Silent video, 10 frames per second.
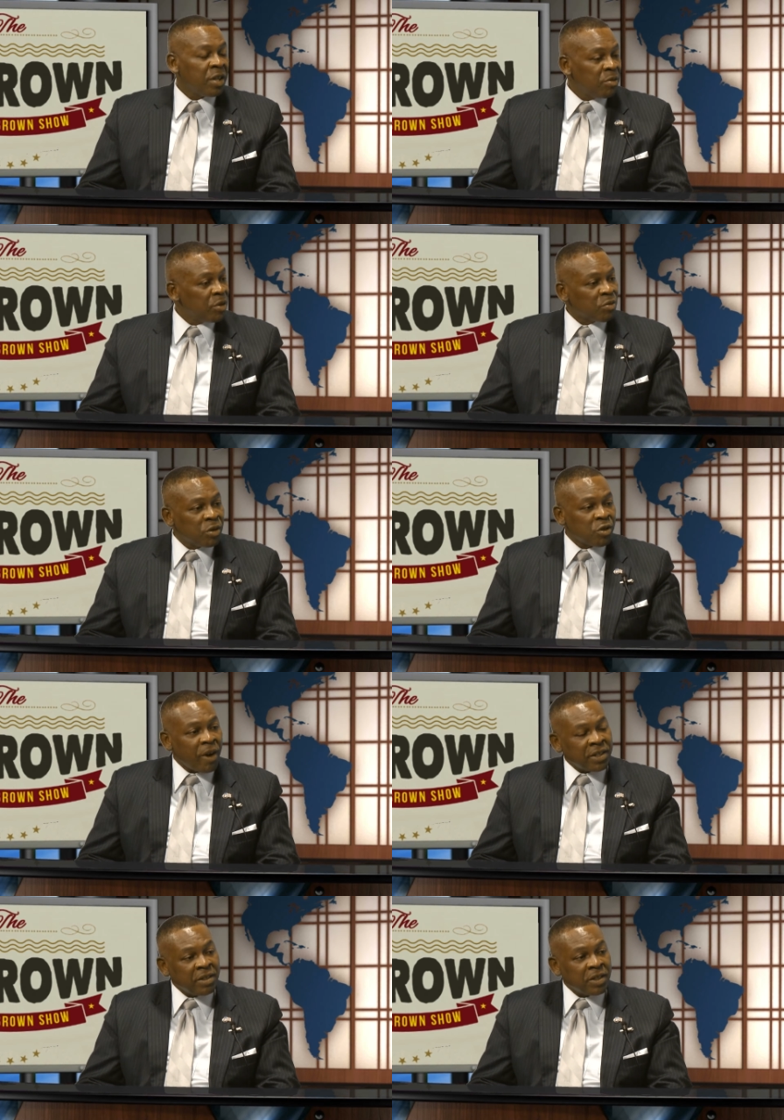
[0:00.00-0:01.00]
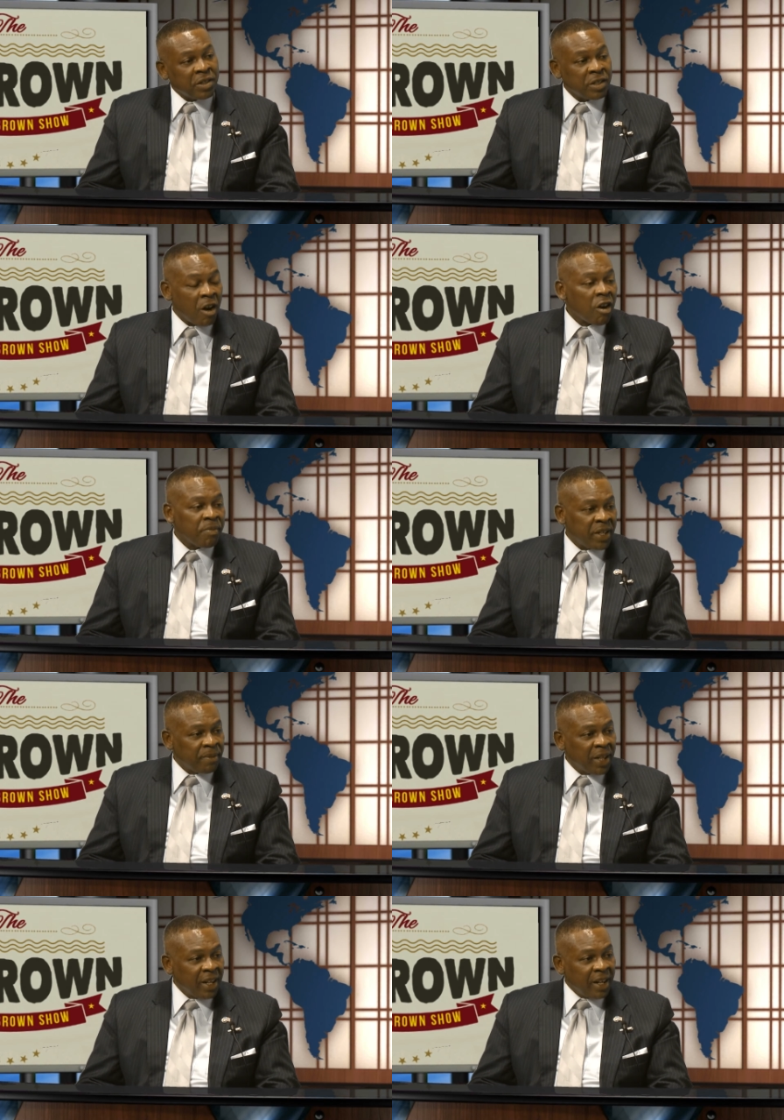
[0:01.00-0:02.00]
will try to harm
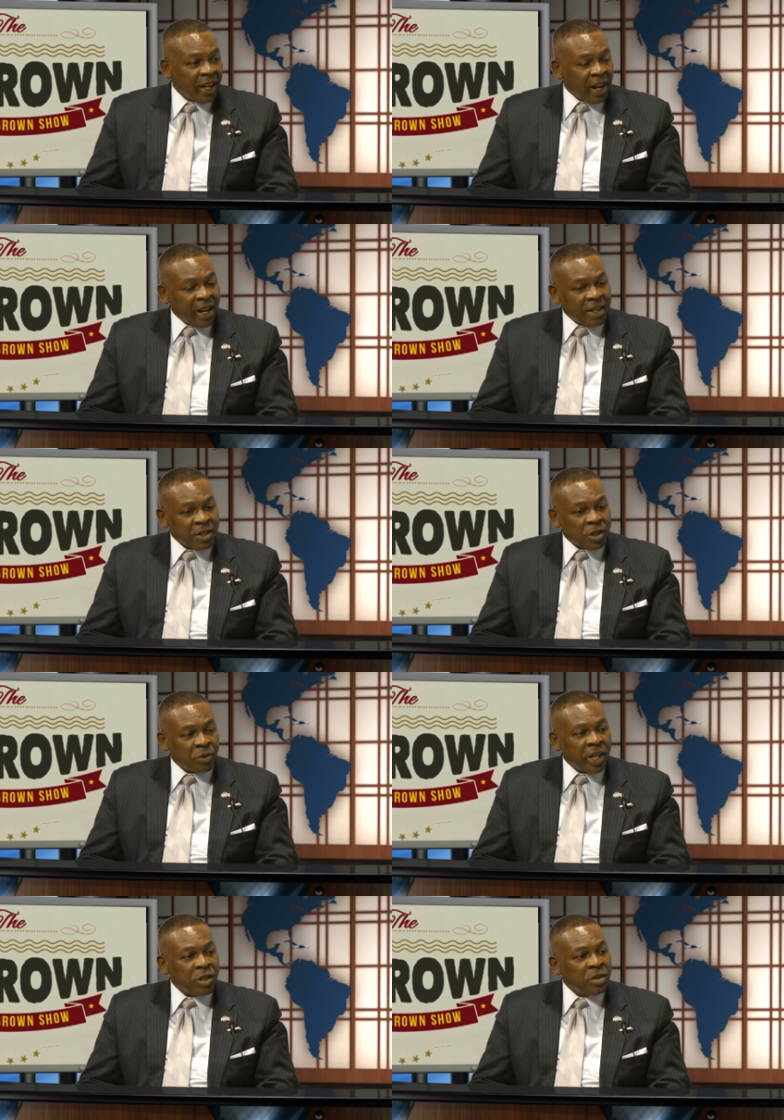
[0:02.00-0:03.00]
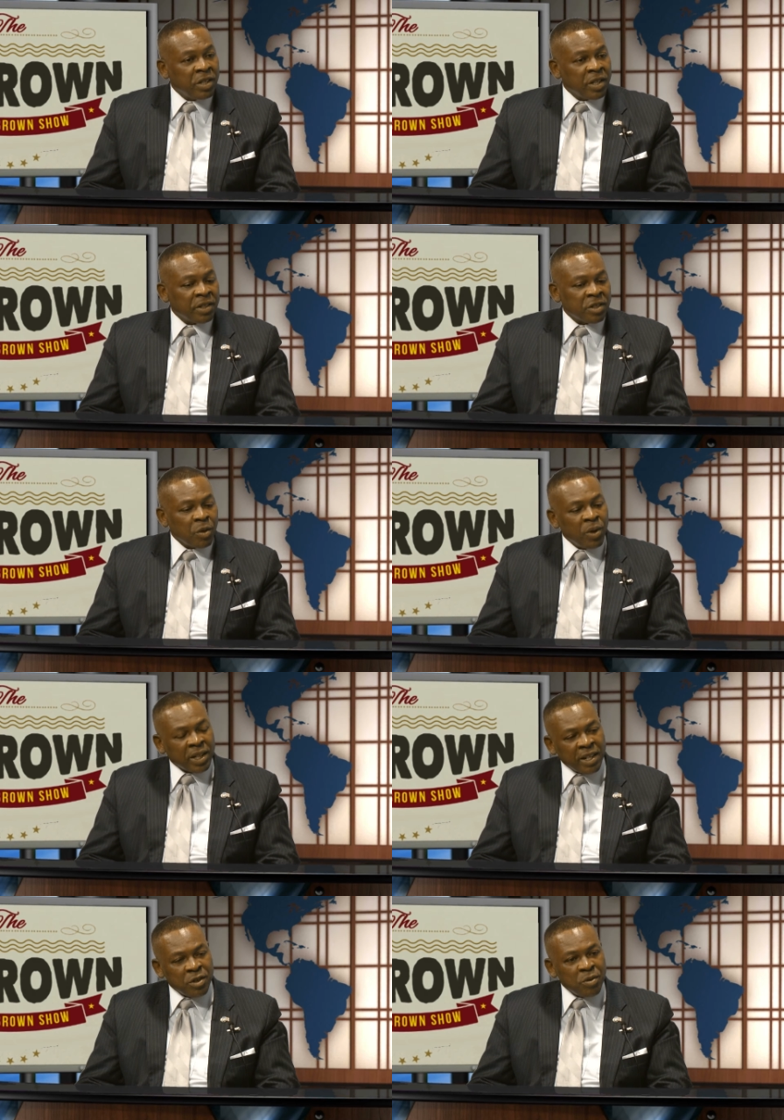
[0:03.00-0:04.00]
them, and so so what
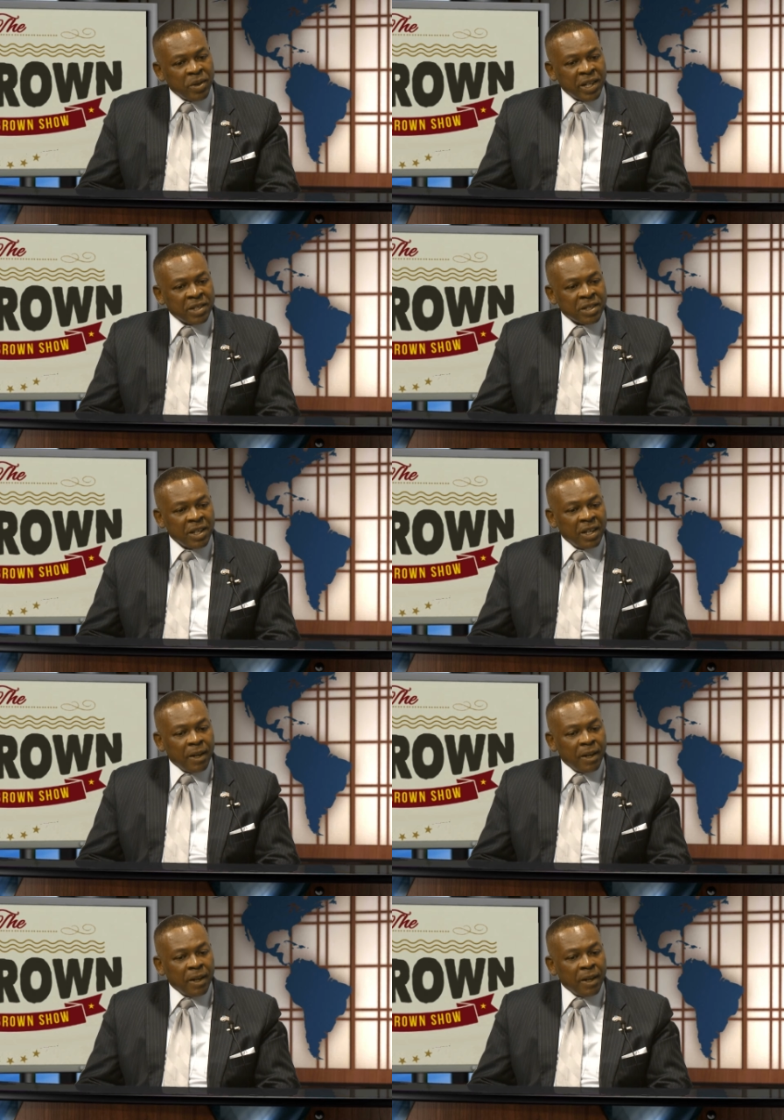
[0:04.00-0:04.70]
they do is,